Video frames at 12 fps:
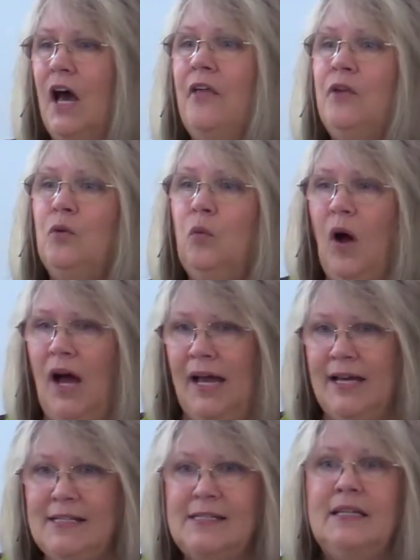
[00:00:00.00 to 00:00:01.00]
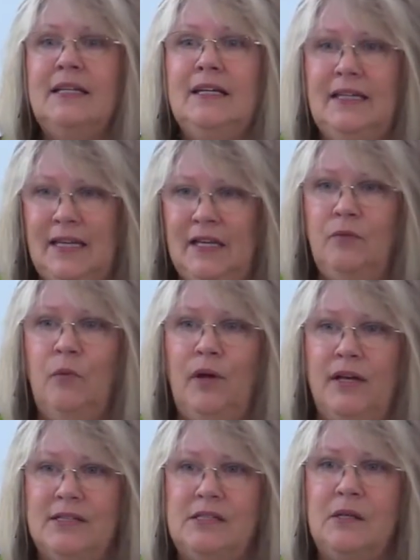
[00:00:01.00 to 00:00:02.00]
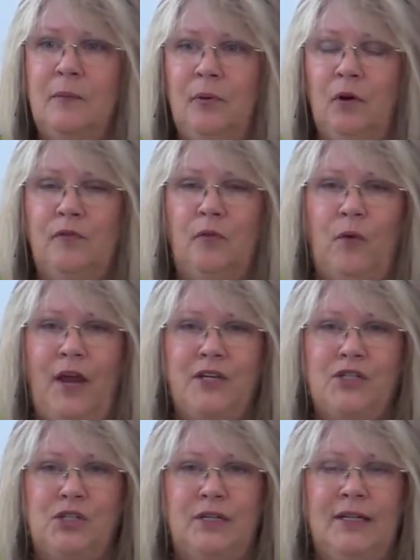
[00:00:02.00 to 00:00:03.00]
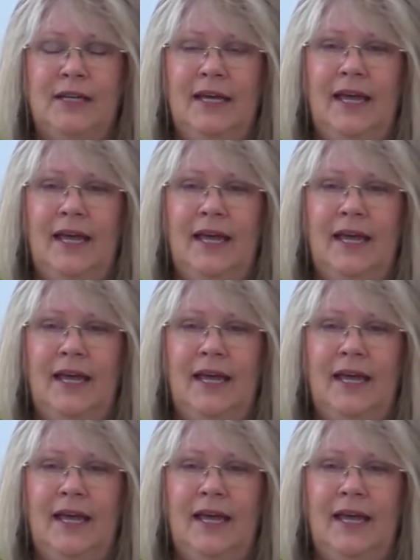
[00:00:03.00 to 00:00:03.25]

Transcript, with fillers: Otherwise, he risked a perforation.